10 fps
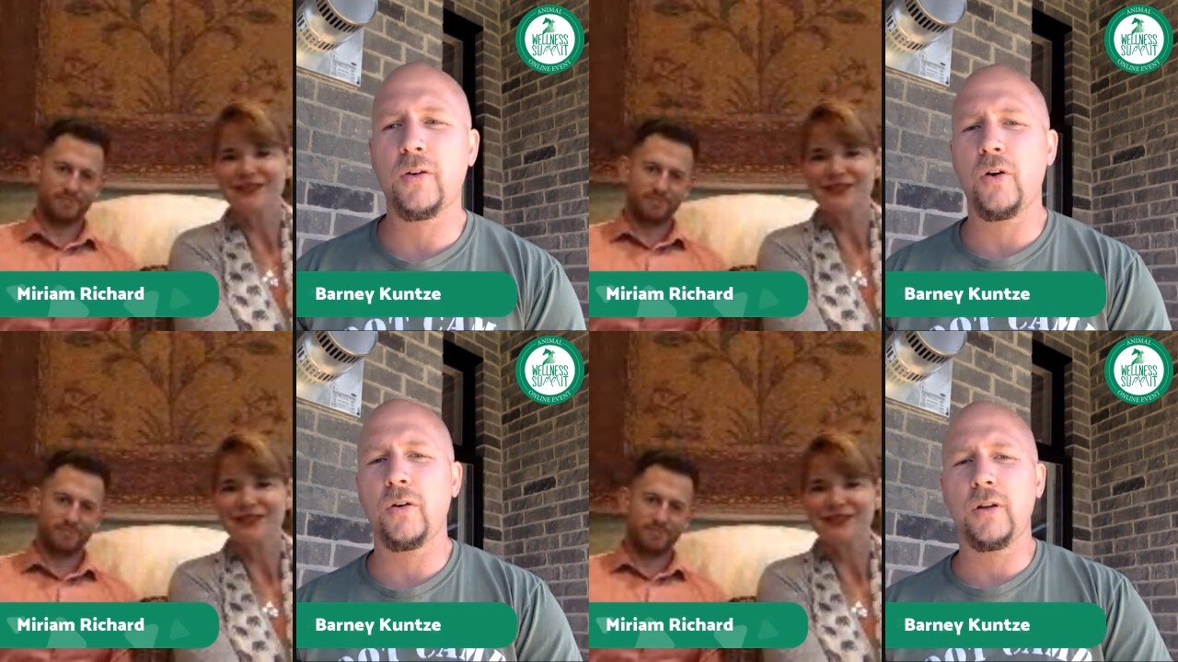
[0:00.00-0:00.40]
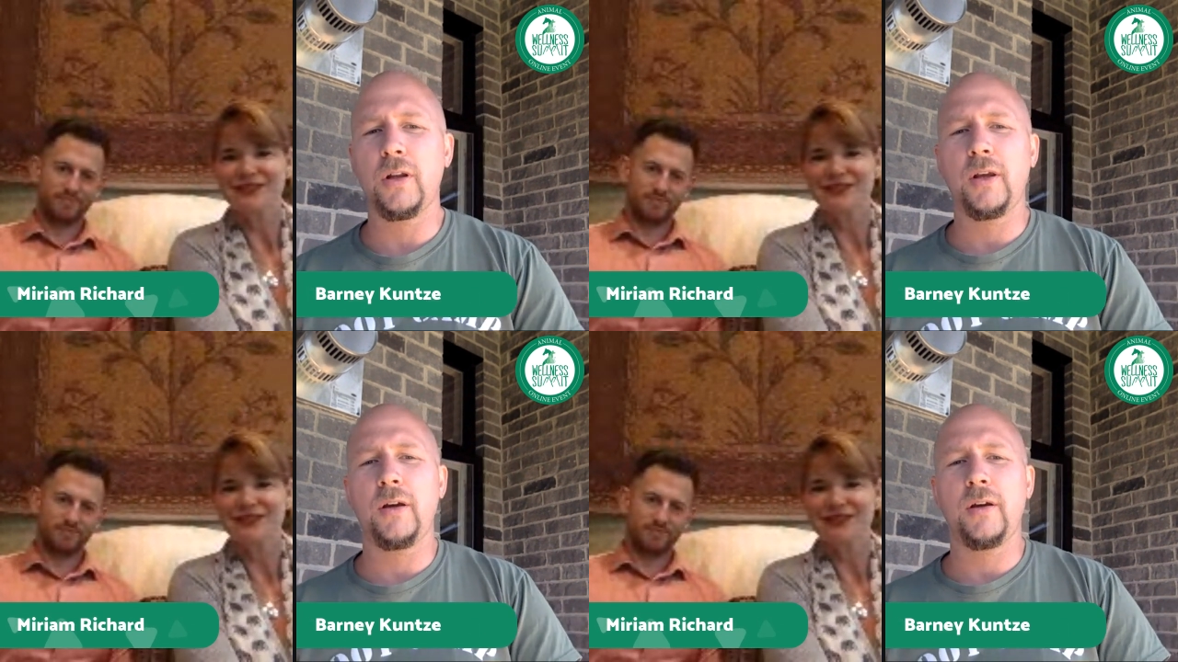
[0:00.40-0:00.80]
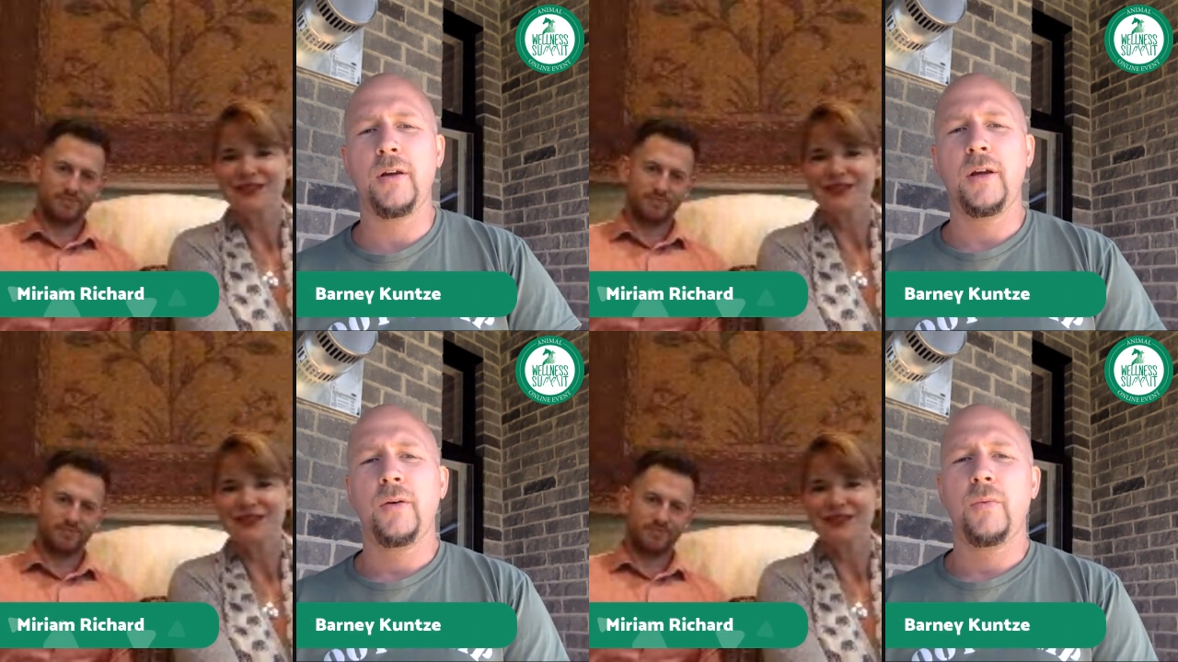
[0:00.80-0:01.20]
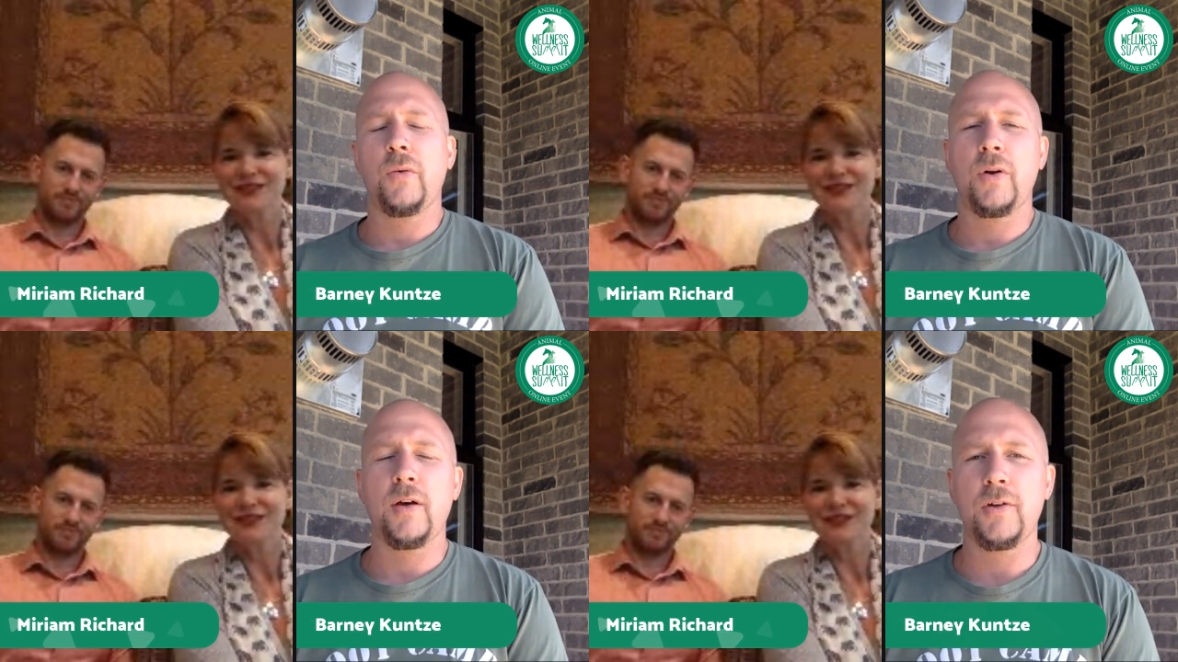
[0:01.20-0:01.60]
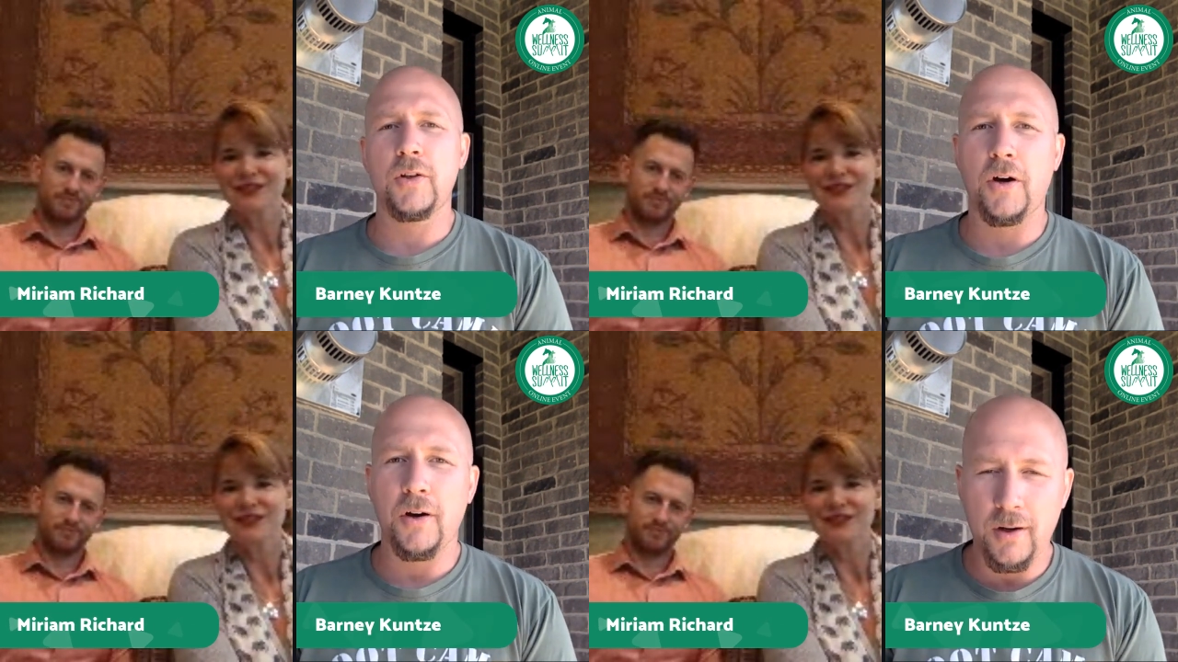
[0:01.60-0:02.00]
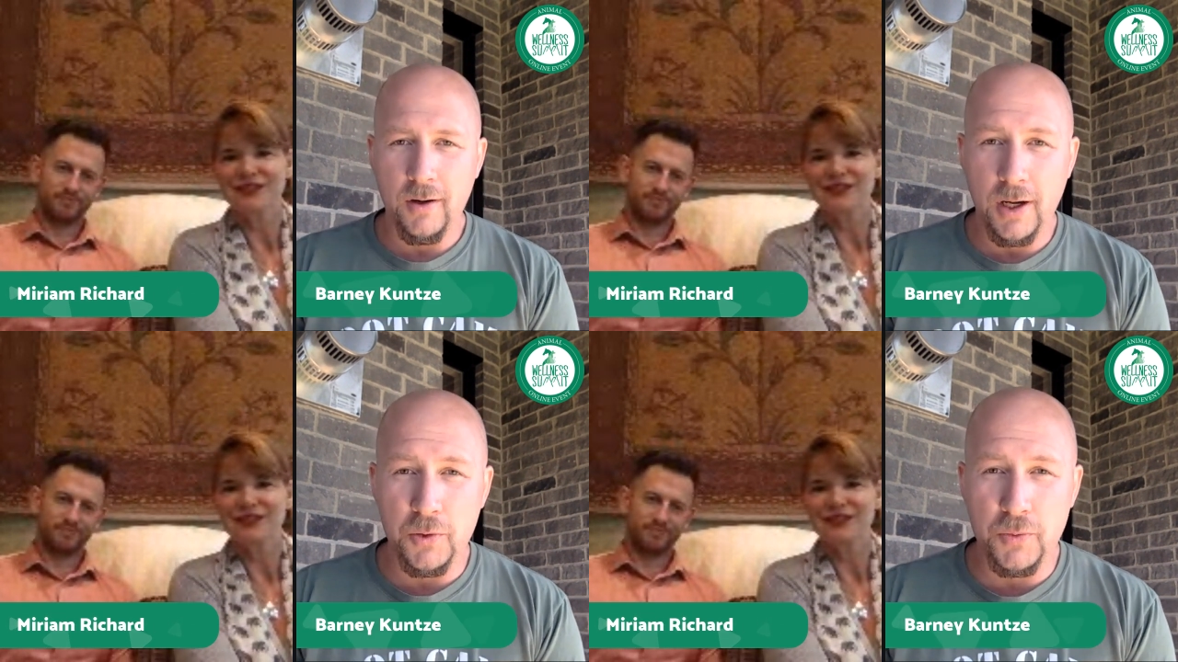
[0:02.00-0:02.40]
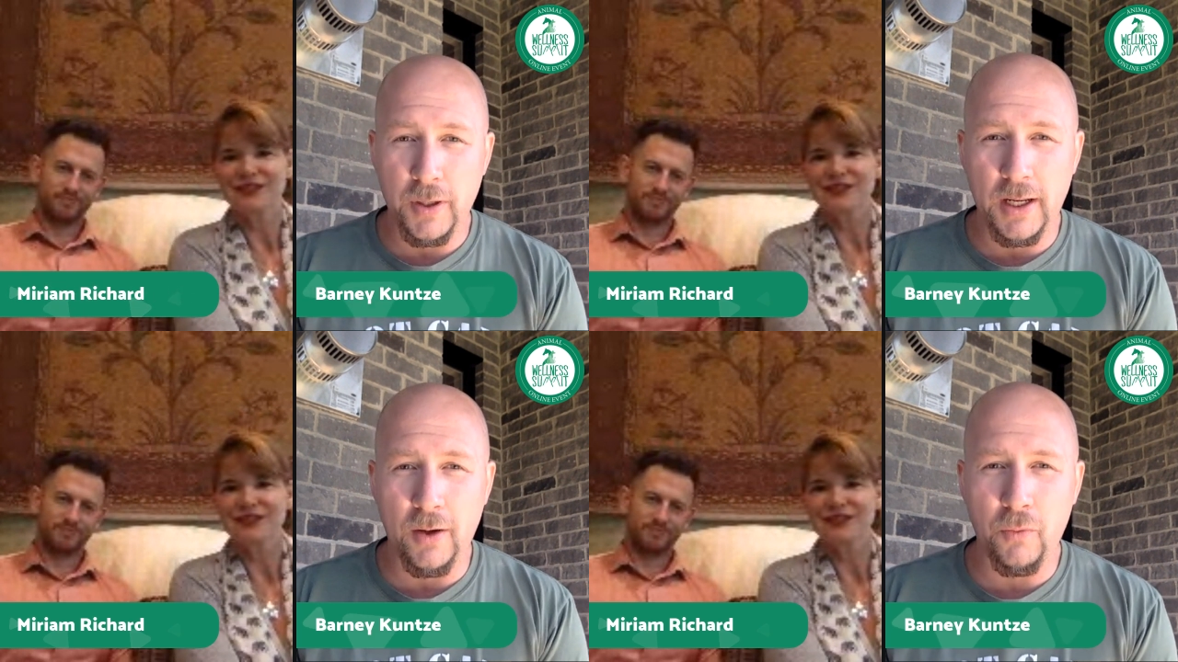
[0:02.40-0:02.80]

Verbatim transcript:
Speaker 1: currently, we don't have a dog in our house right